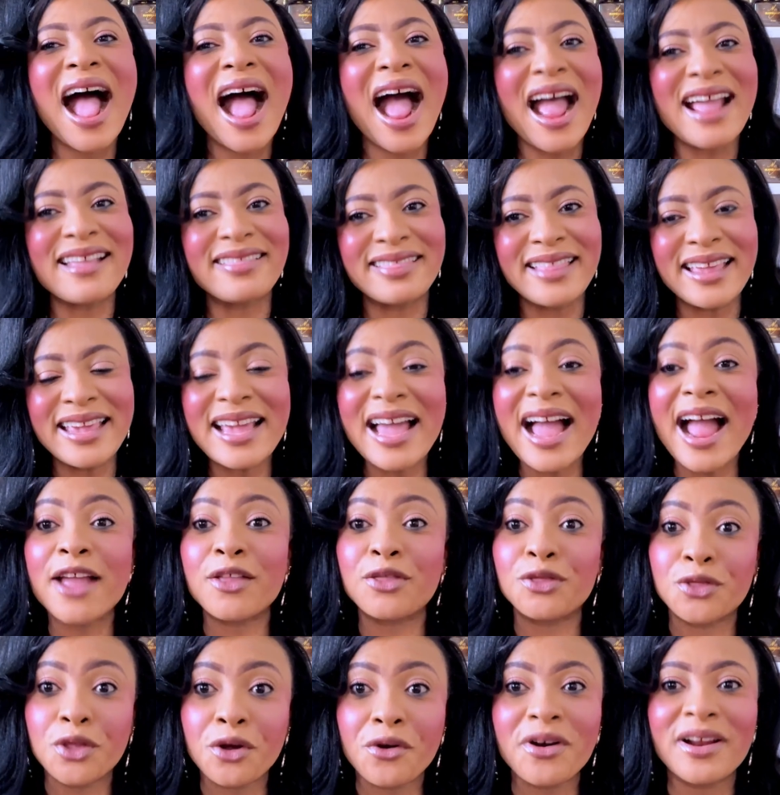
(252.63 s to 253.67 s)
I think
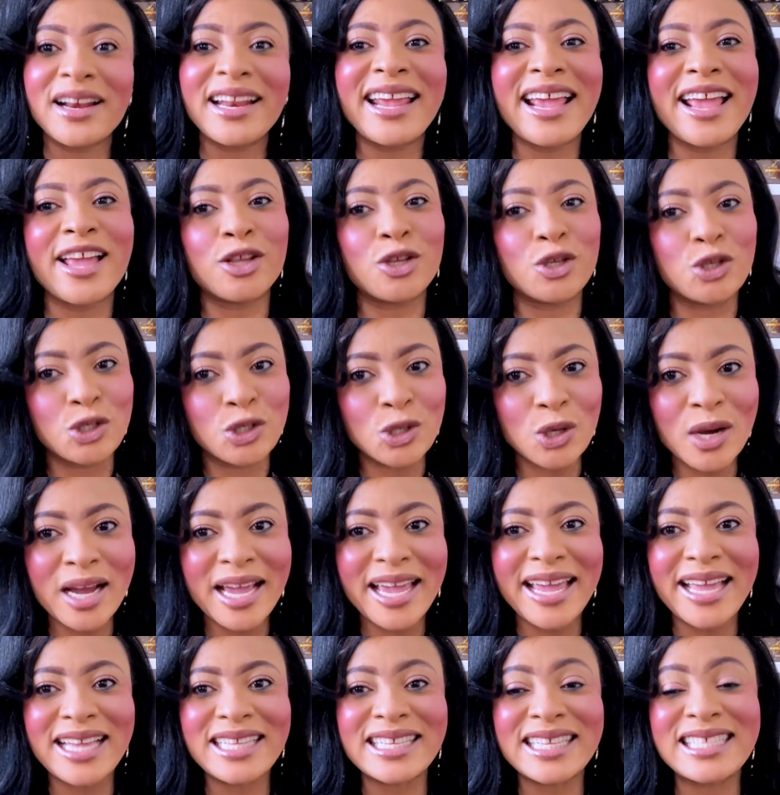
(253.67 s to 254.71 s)
I thoroughly enjoy
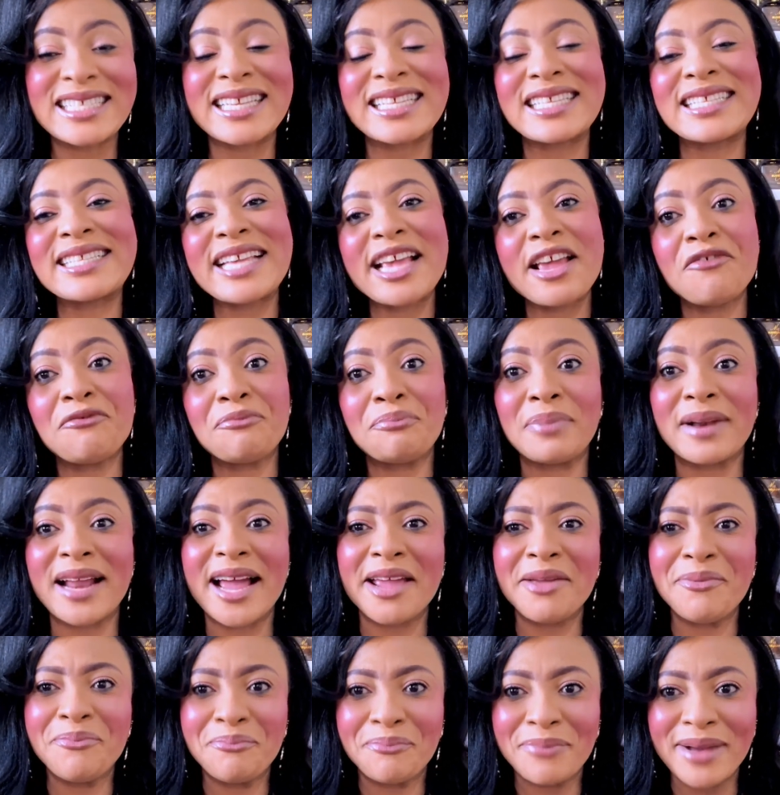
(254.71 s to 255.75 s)
it. It's a safe
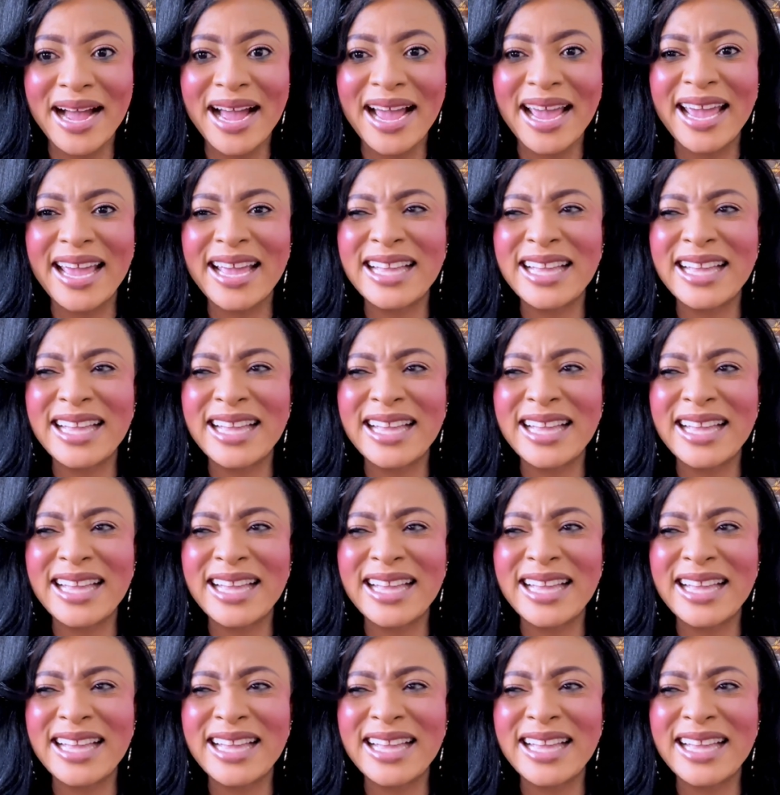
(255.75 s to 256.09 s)
blind buy.